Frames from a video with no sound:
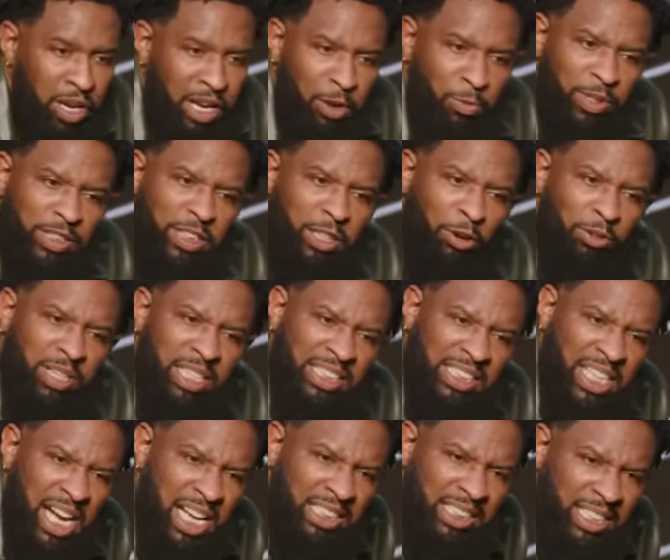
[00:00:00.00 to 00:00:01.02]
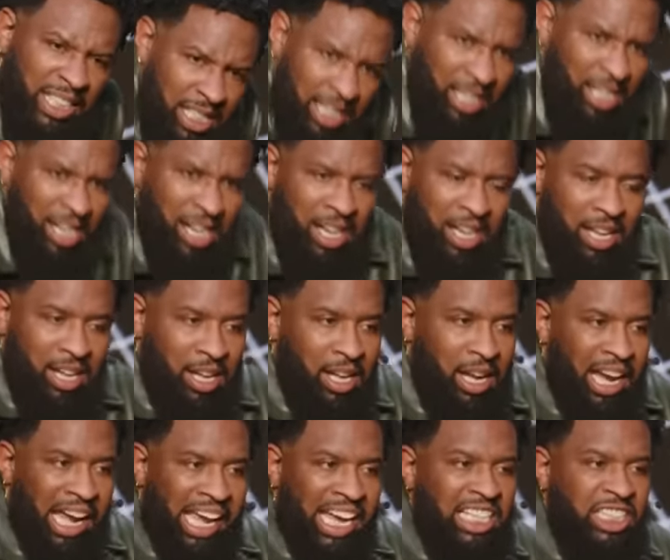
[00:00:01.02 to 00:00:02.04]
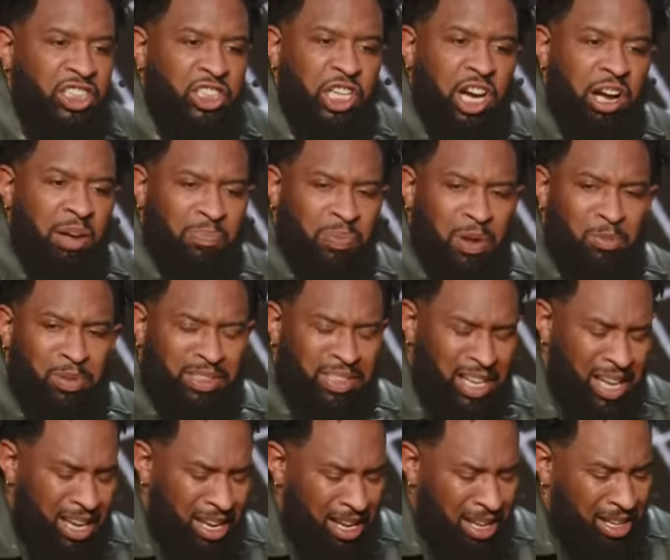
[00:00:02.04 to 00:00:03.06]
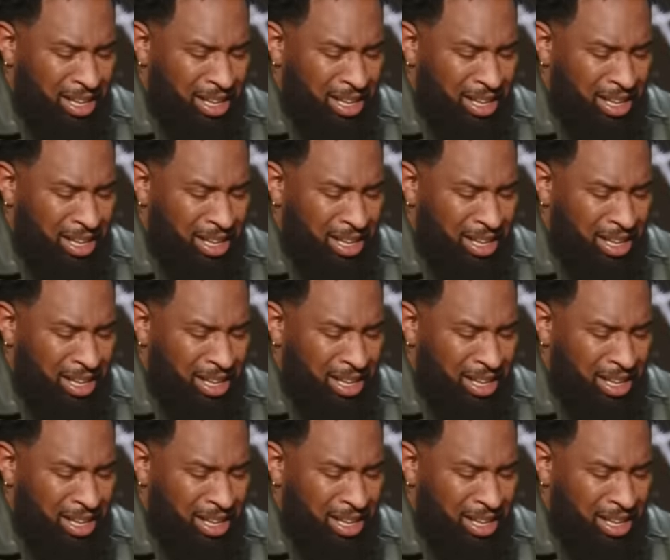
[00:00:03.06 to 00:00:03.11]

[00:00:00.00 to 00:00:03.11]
and it was so disgusting? He jumped and was like,